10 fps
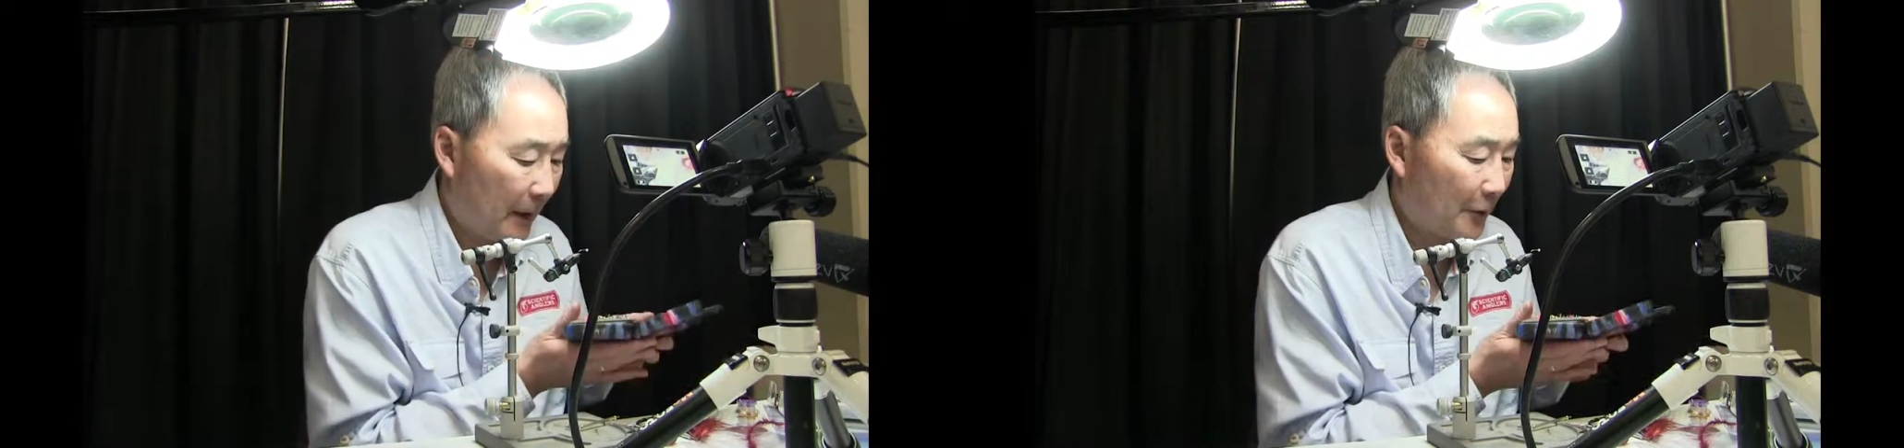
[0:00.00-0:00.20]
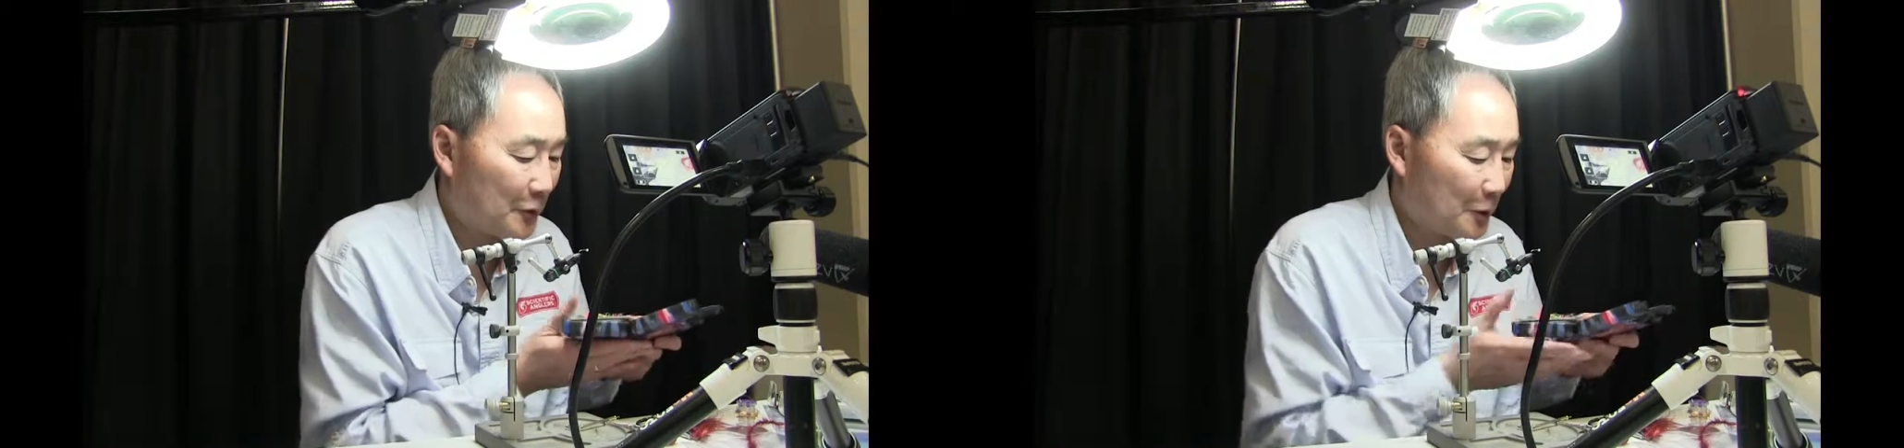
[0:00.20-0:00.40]

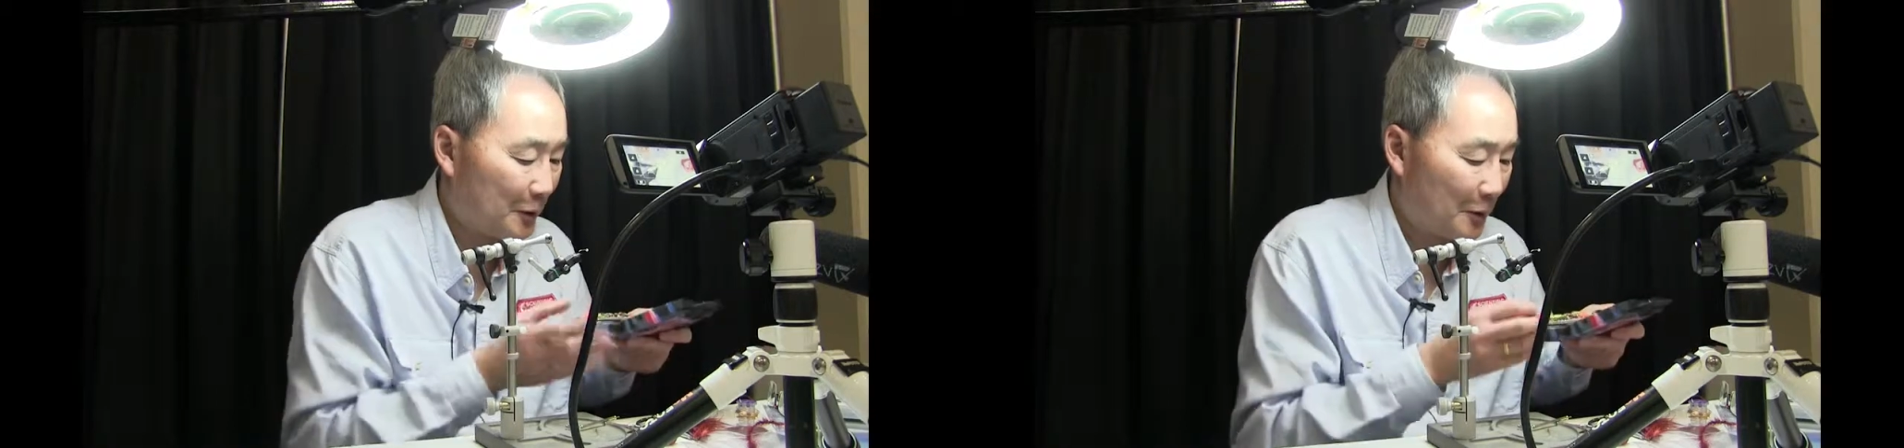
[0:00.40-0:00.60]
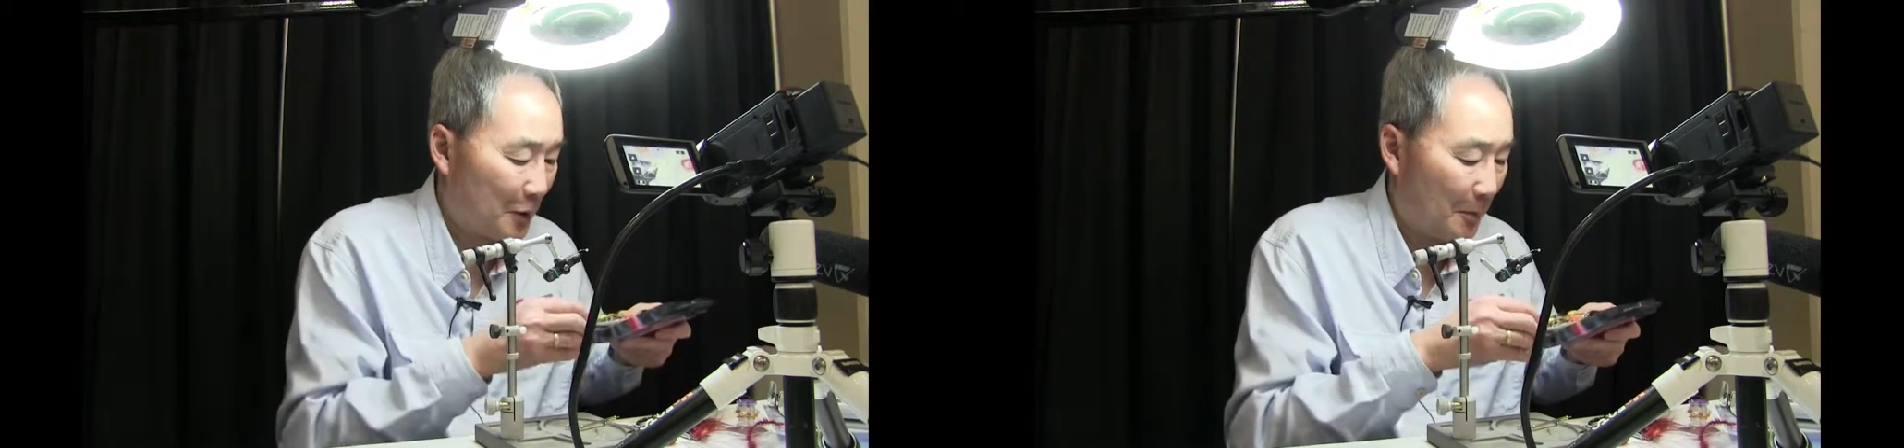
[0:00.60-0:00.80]
I'll
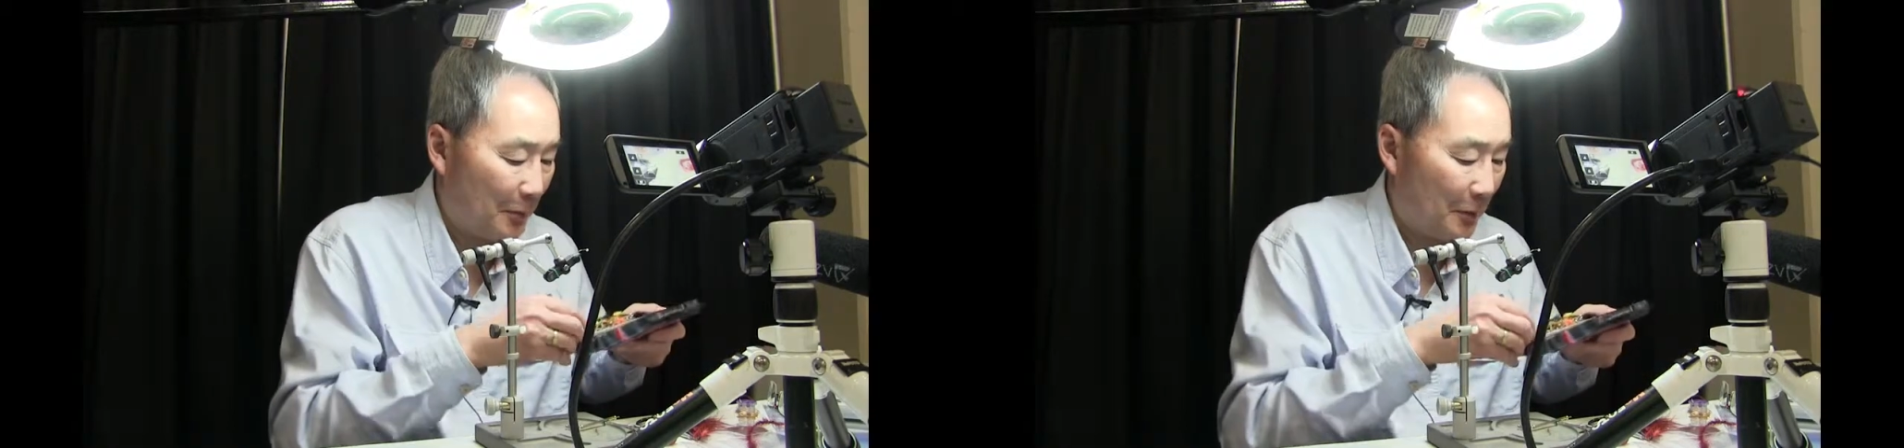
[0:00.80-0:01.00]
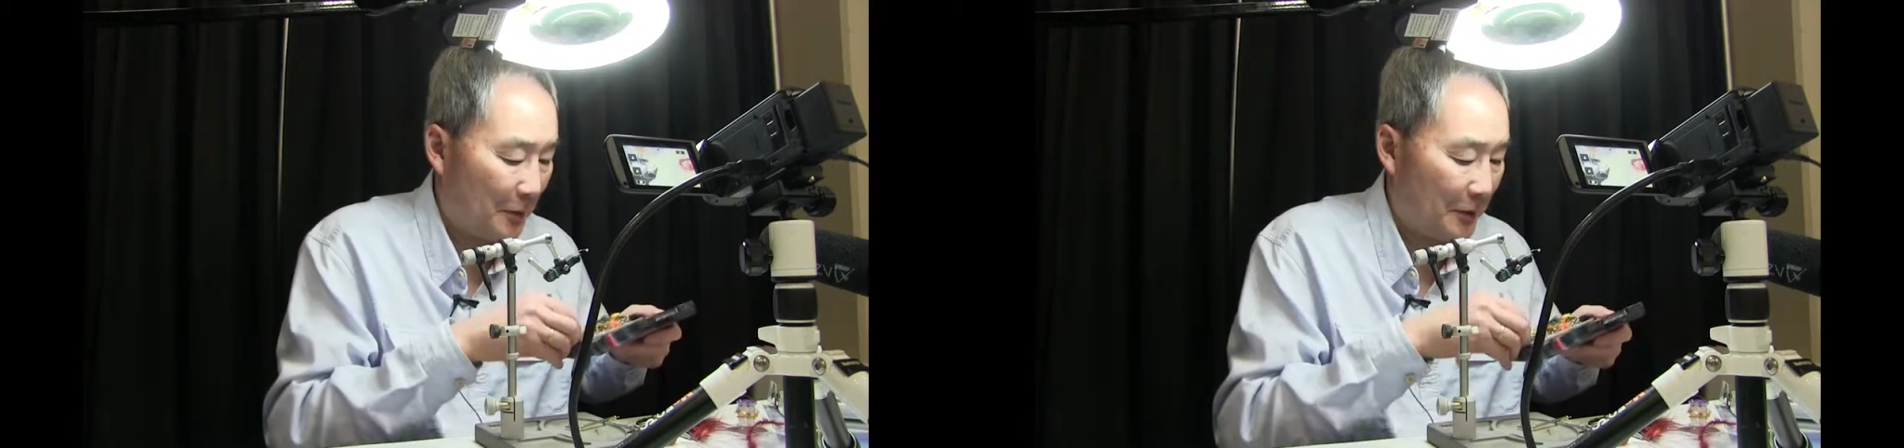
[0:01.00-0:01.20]
just gonna
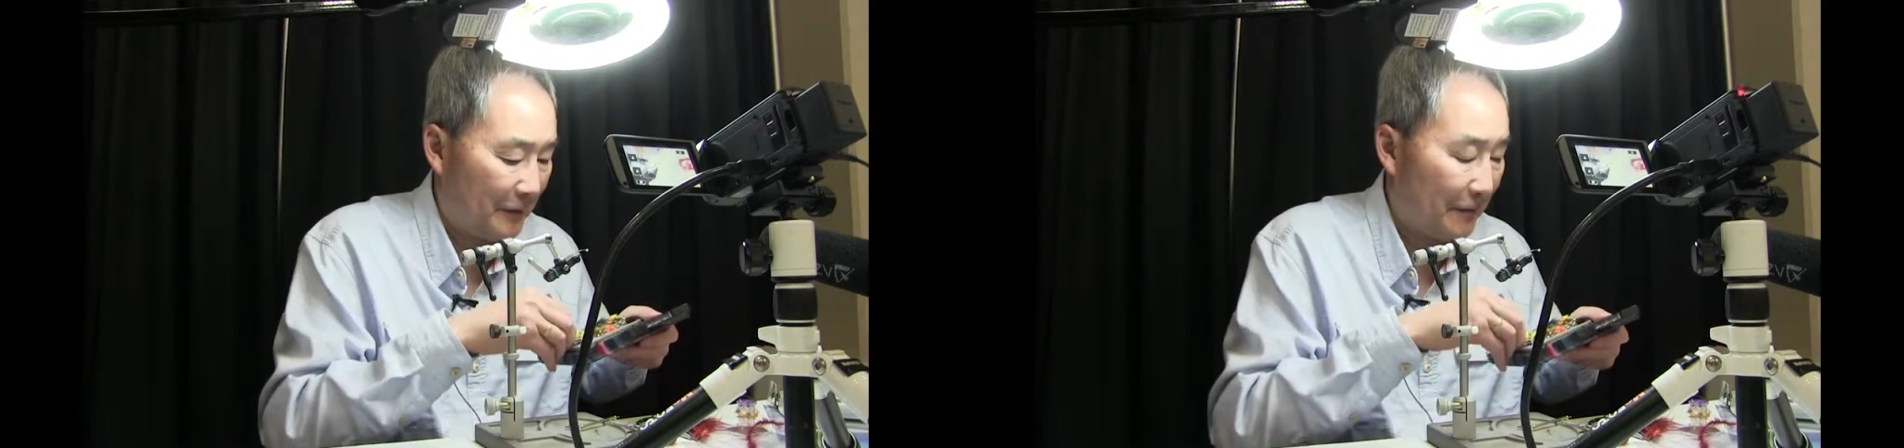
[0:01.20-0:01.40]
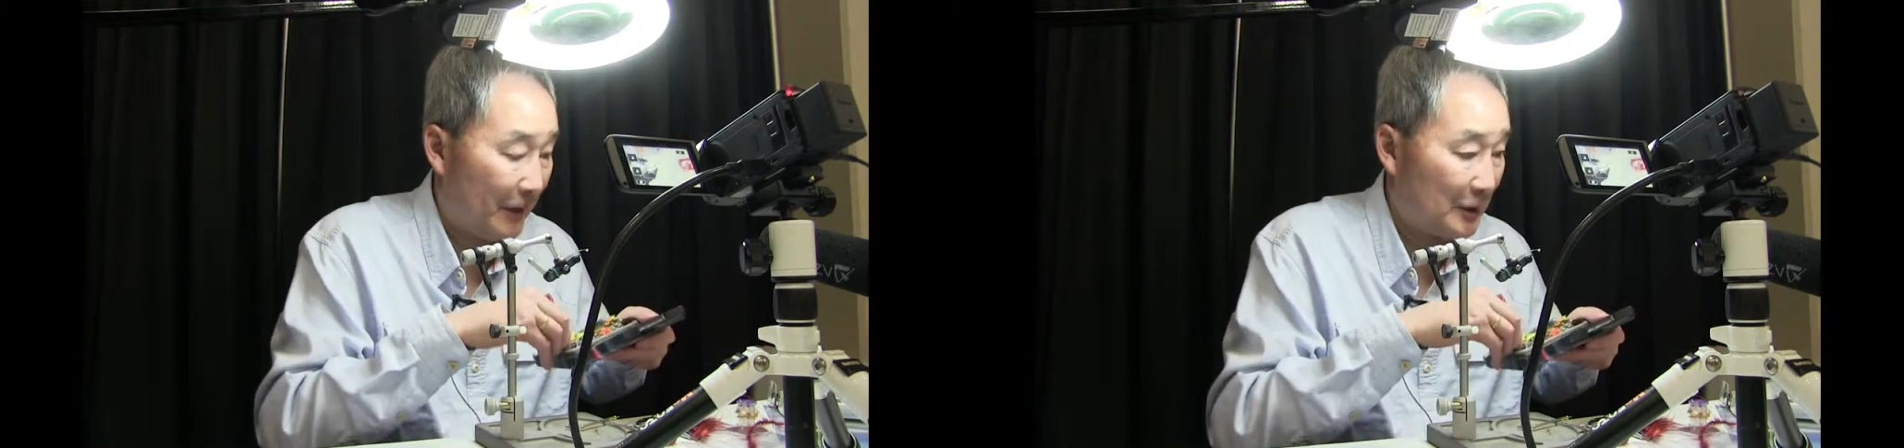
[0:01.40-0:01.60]
put one
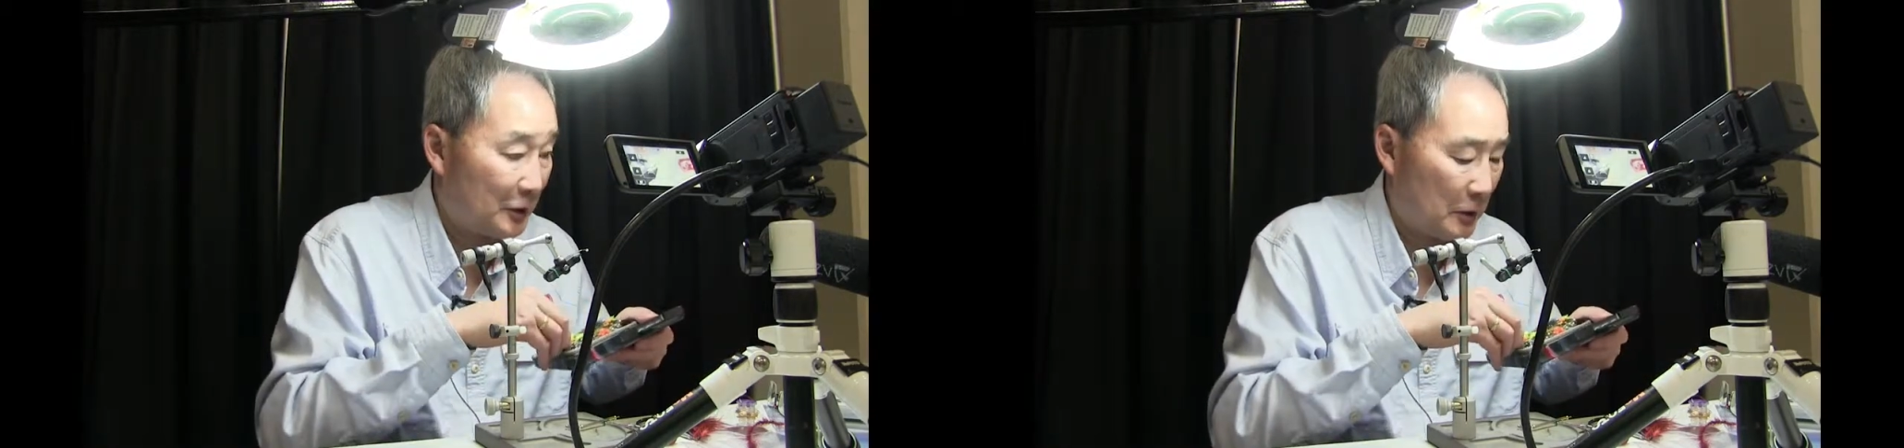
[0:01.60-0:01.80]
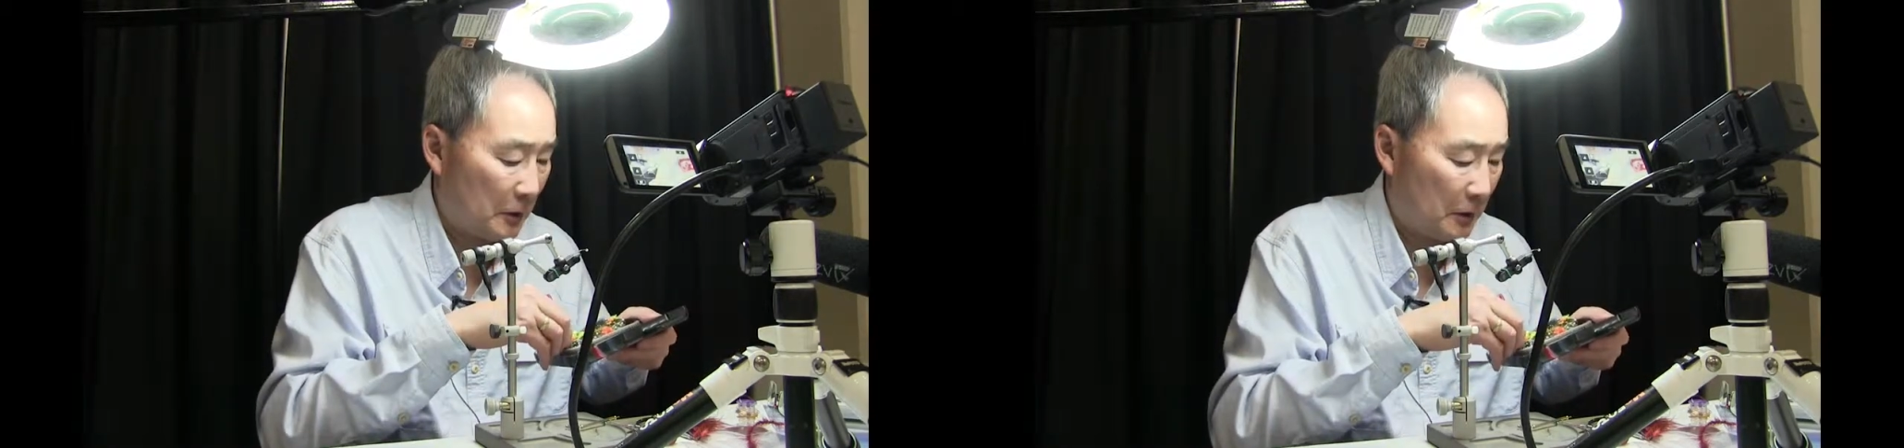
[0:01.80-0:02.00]
in the
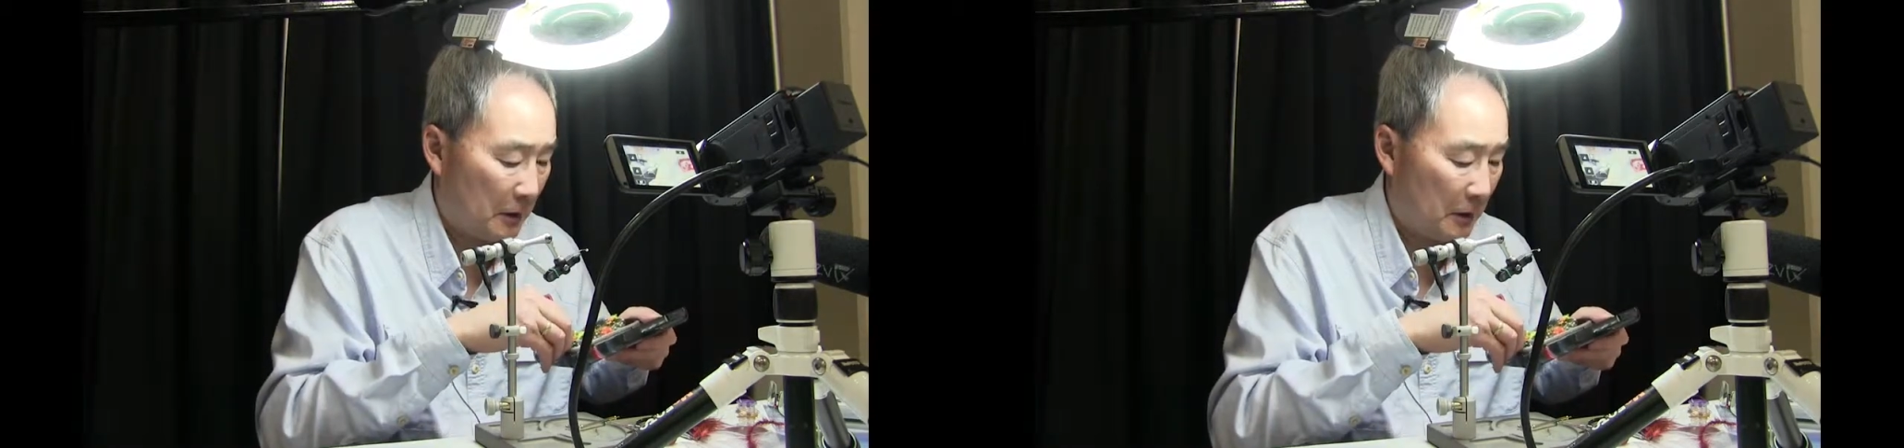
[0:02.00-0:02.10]
vise here